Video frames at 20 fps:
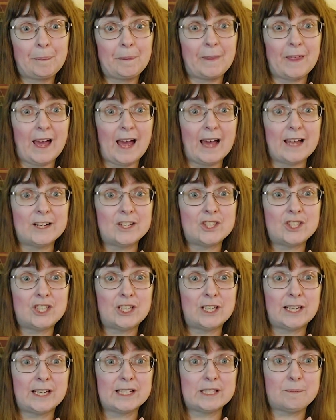that
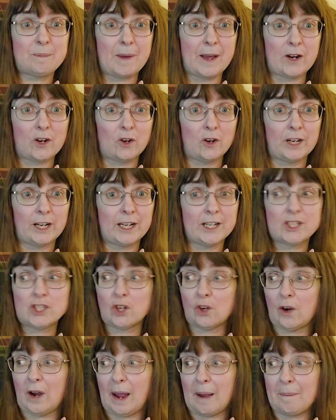she gets better and gets
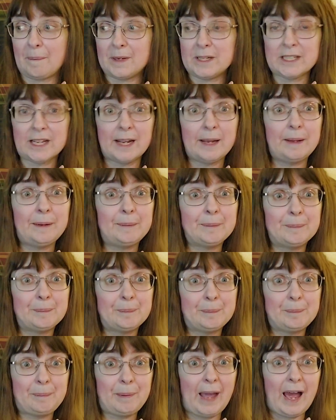her appetite
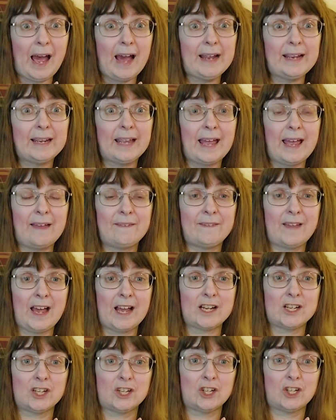back and
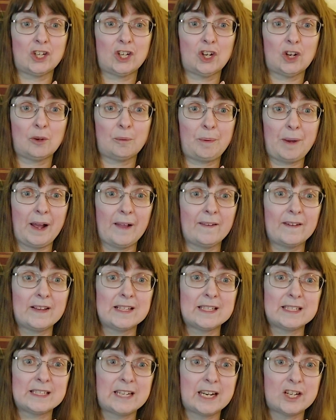that her
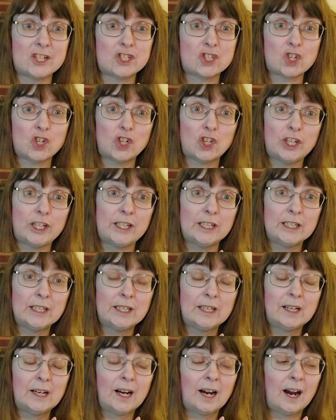balance stays good.
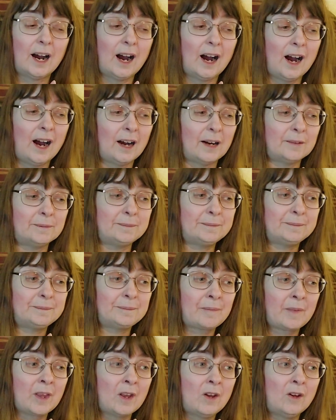Um,
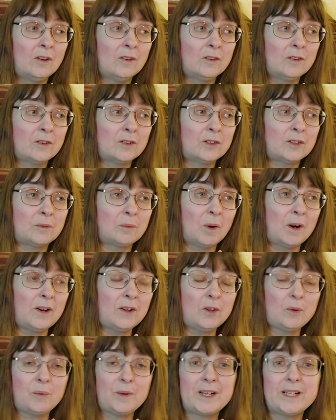one
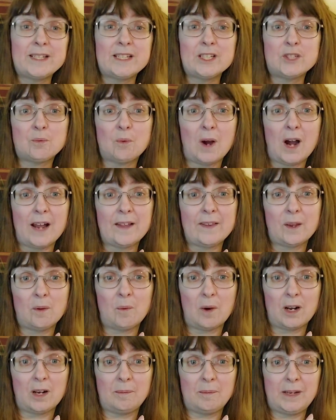of the reasons why they
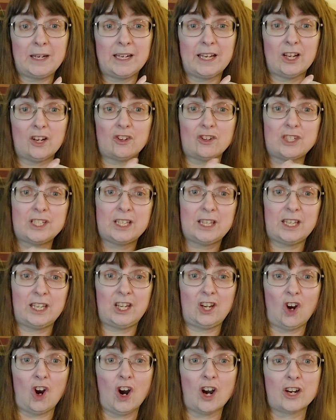wanted me to get her to
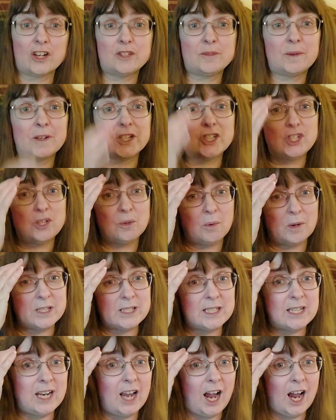the ER is because she
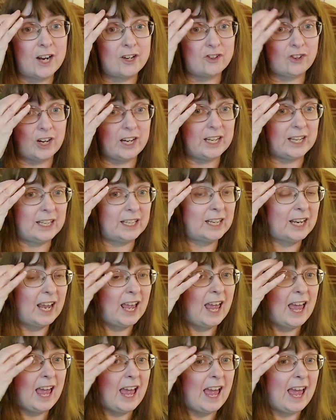was dehydrated
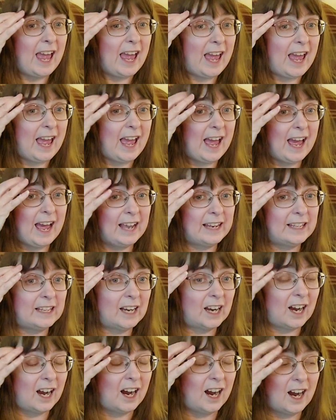and
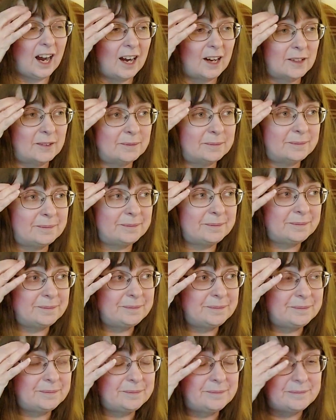um,
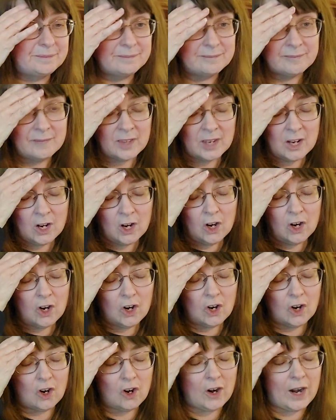
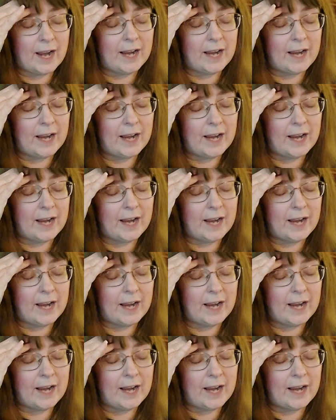her